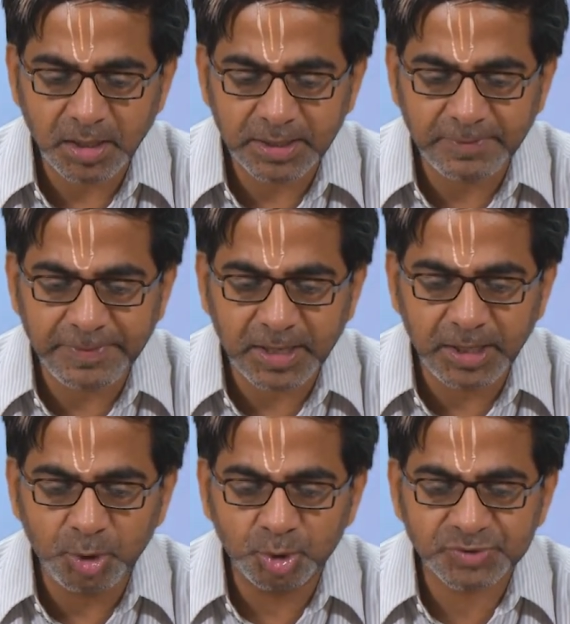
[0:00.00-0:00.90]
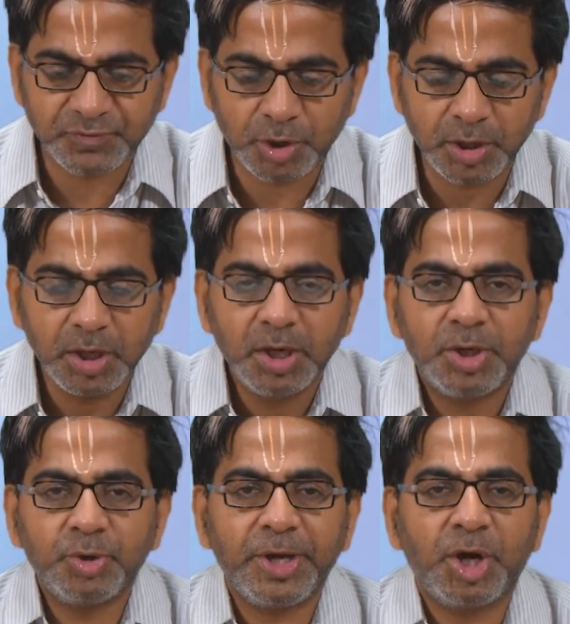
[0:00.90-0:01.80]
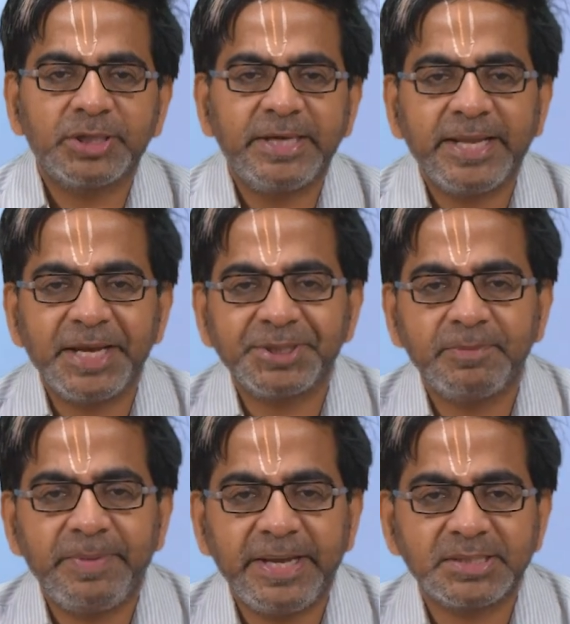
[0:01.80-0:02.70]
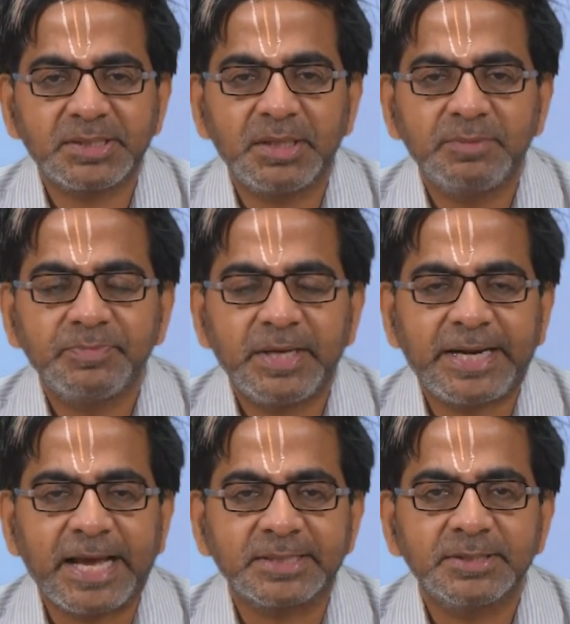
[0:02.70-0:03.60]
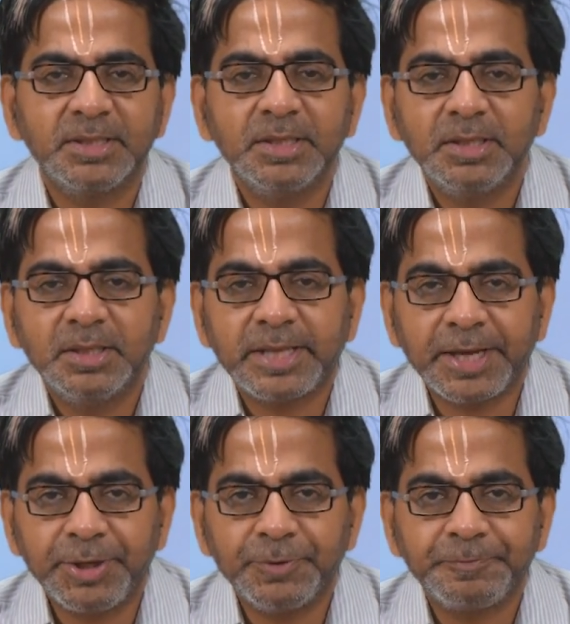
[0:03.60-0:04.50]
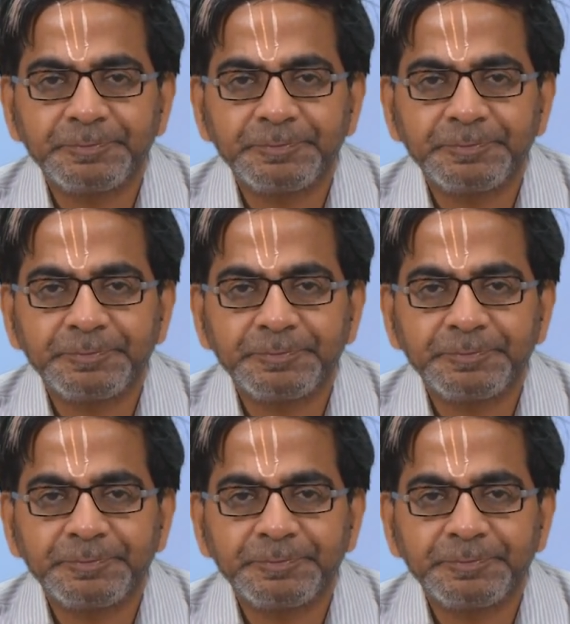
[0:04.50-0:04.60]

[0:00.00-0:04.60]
typically used for doing authentication based attacks. Thank you.